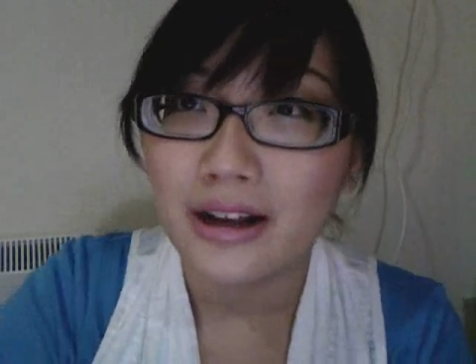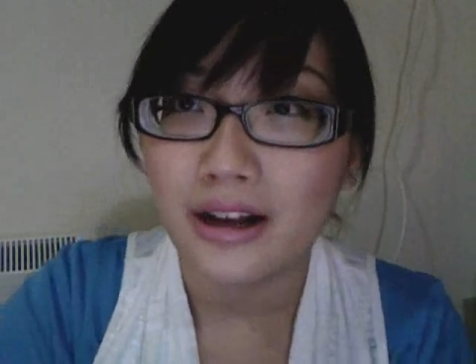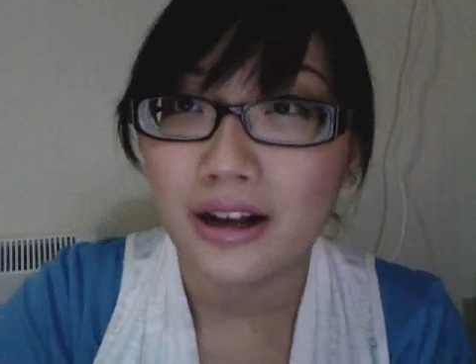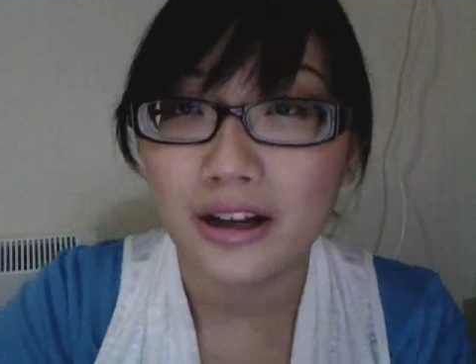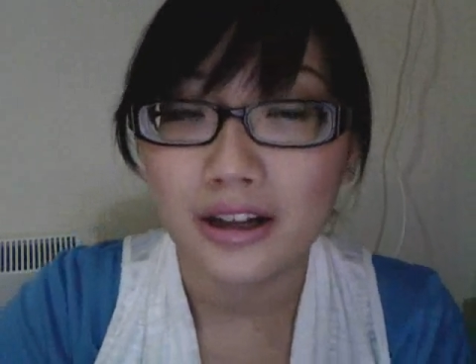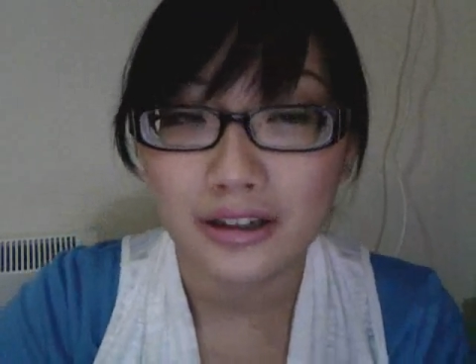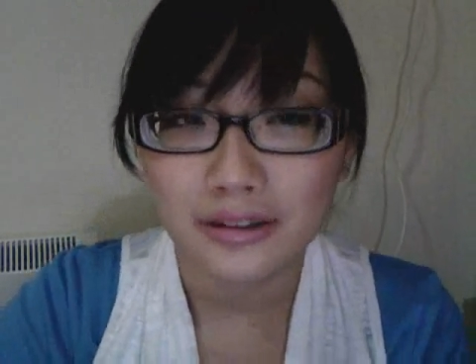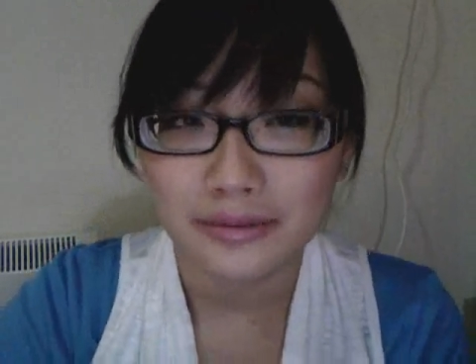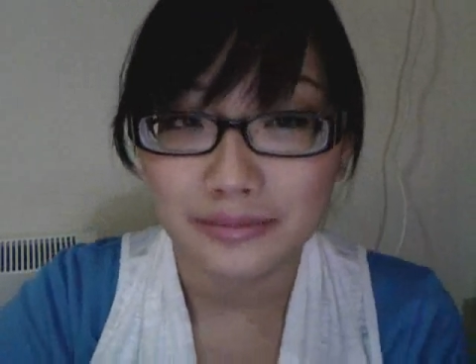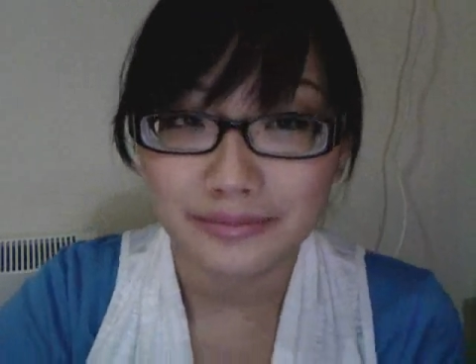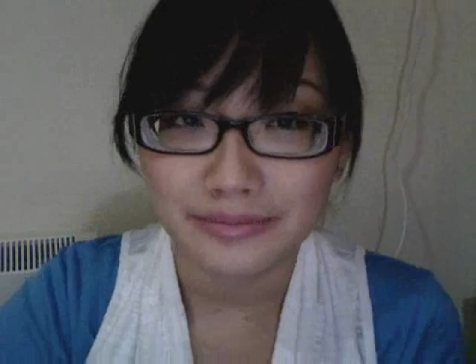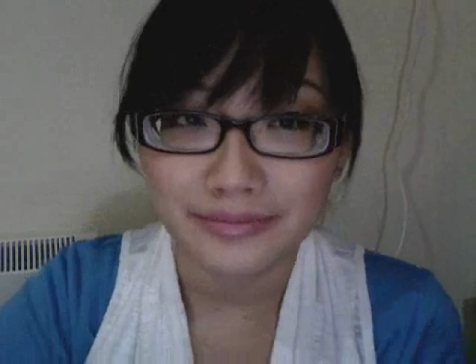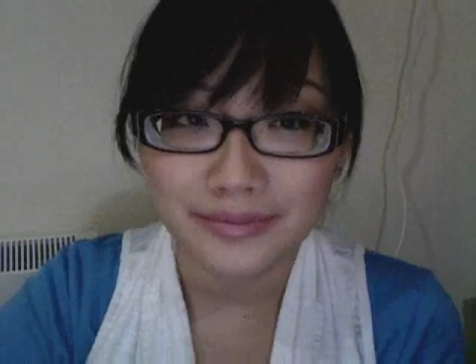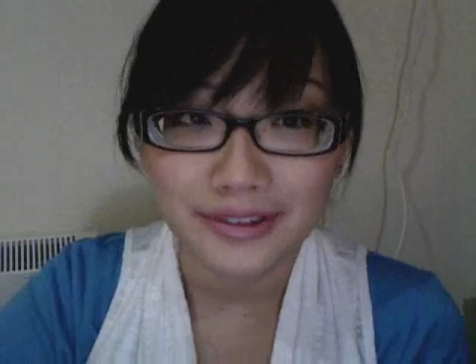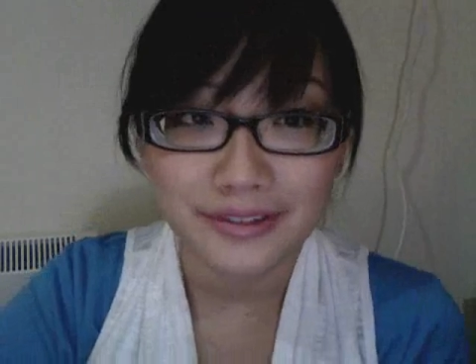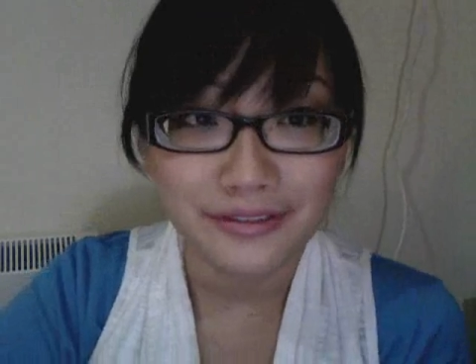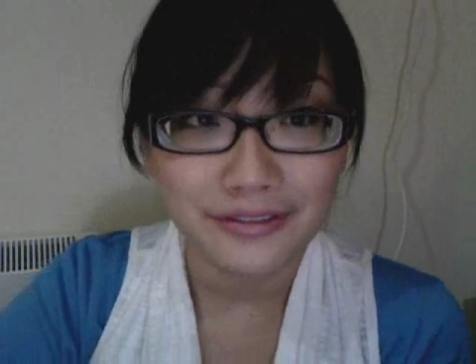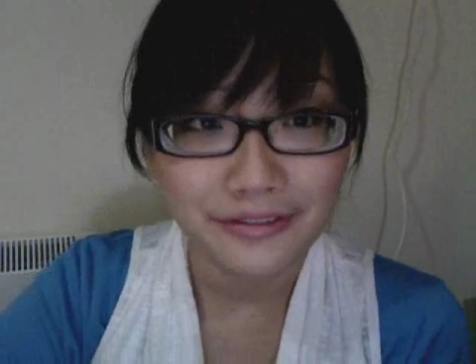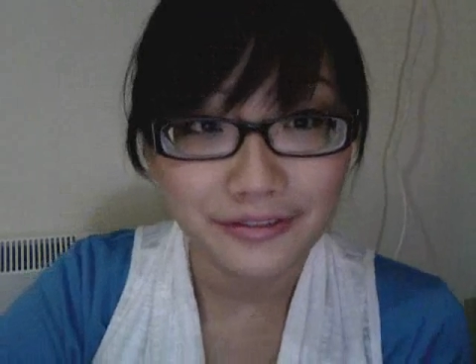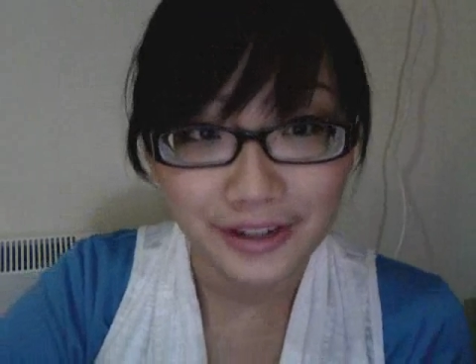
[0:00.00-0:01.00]
um,
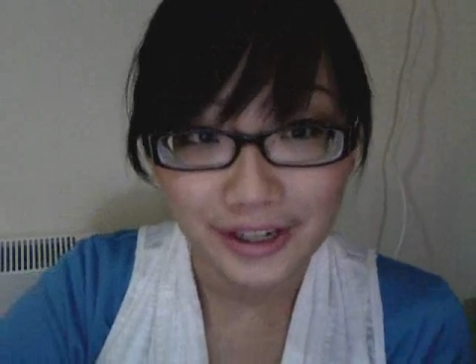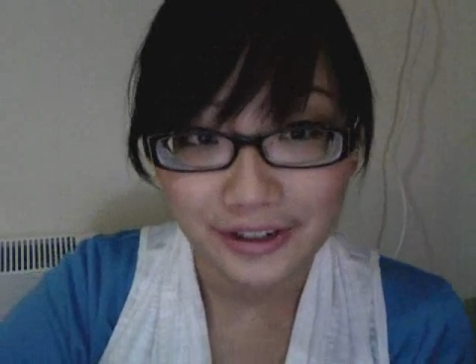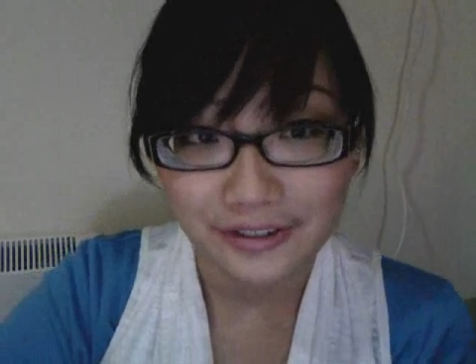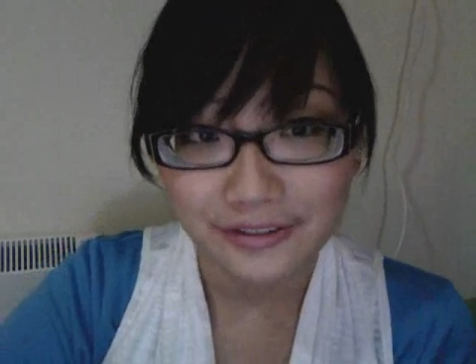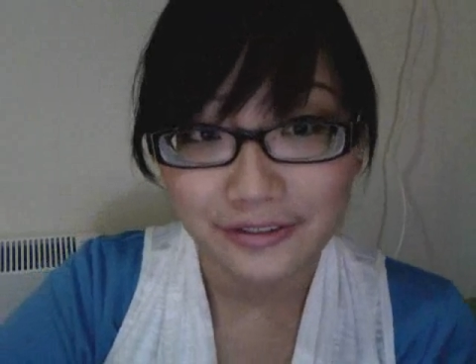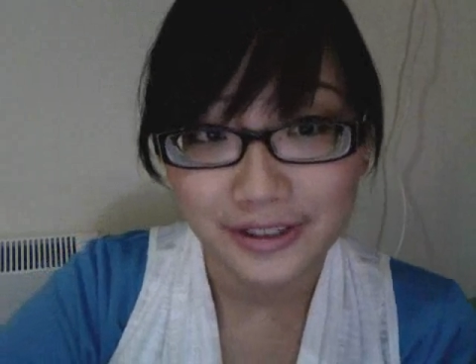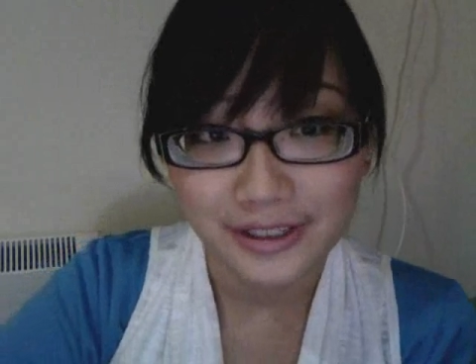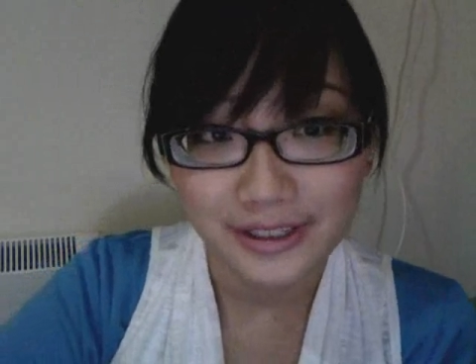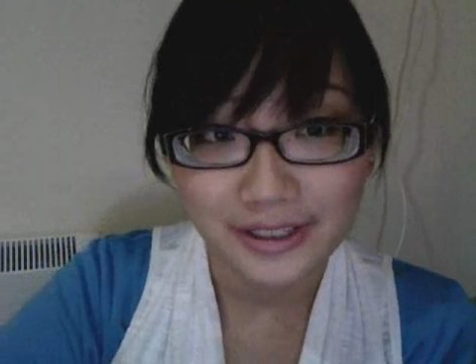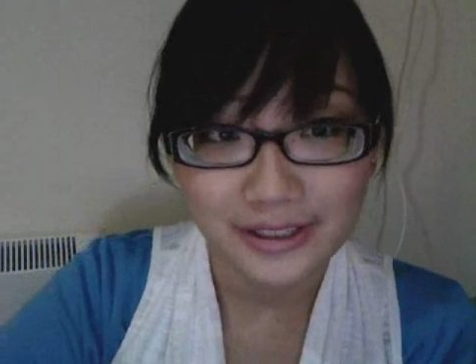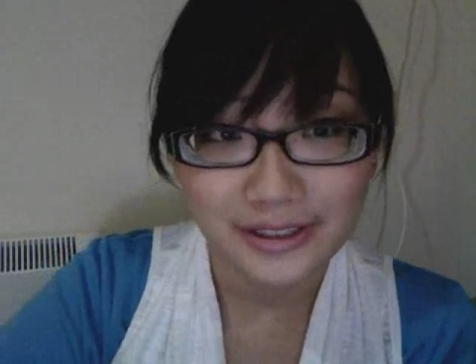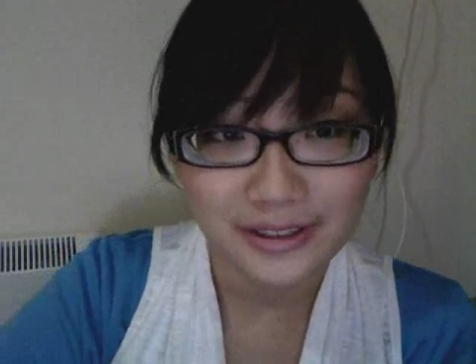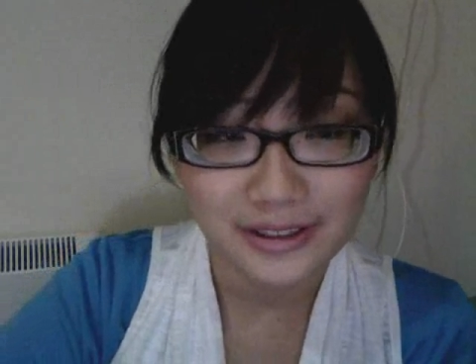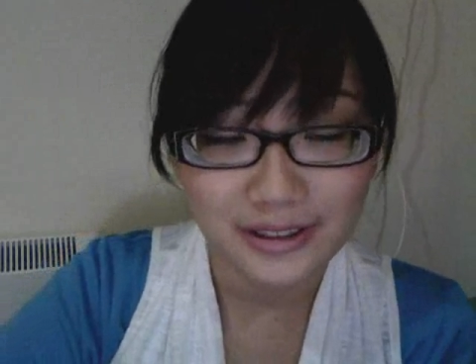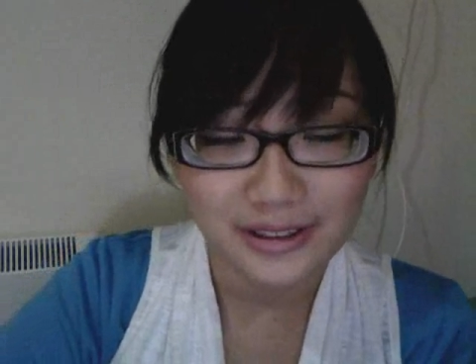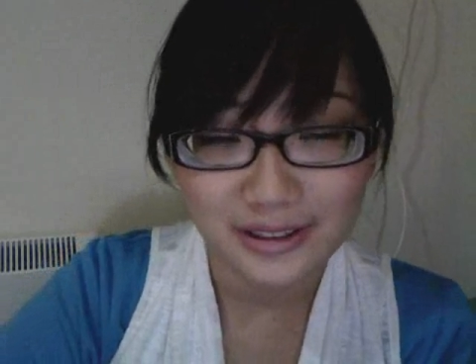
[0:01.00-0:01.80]
favorite